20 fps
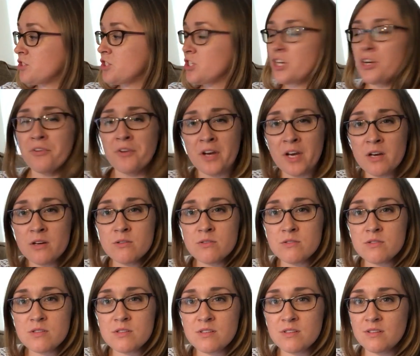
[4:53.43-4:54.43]

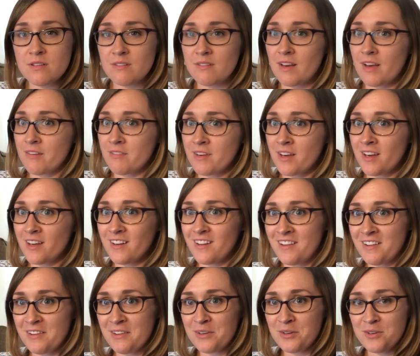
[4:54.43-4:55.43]
Cheerios, I've got
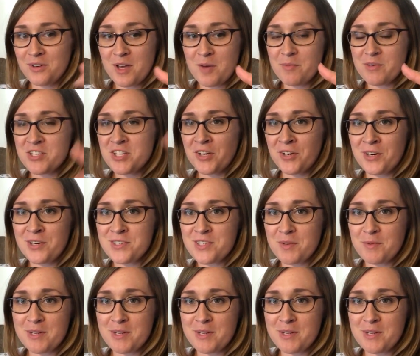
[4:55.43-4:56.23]
a little cup of Cheerios